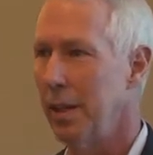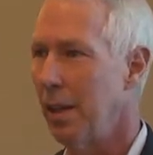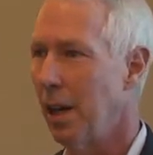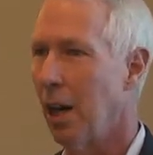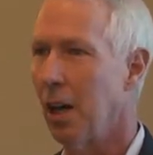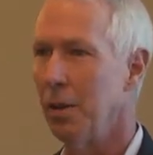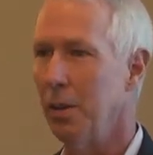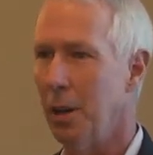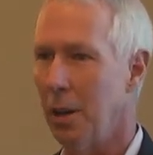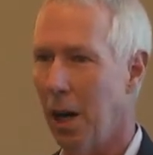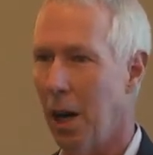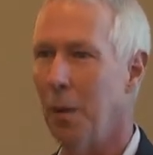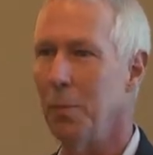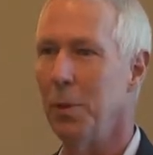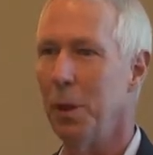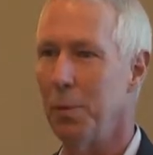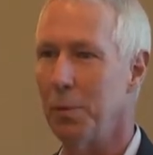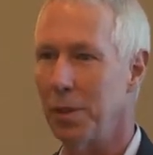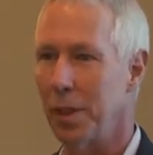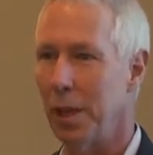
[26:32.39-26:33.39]
harm
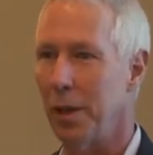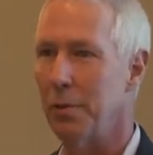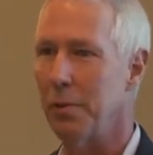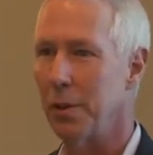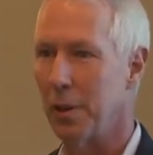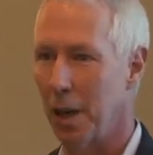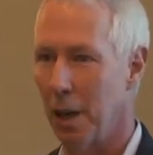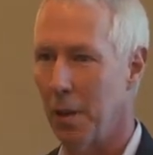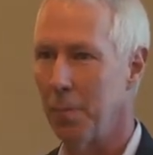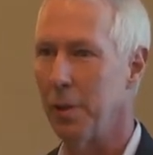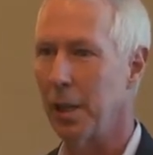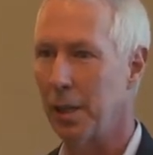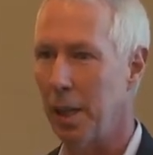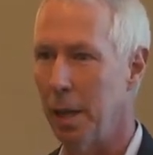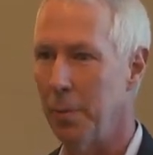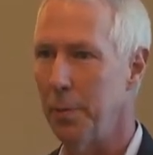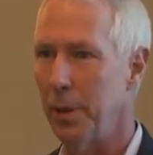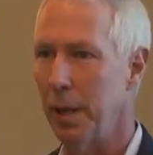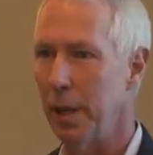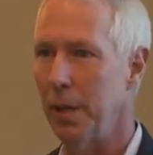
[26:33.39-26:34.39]
themselves or harm the
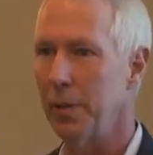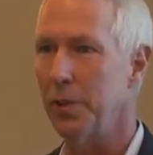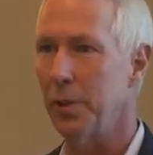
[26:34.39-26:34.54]
company.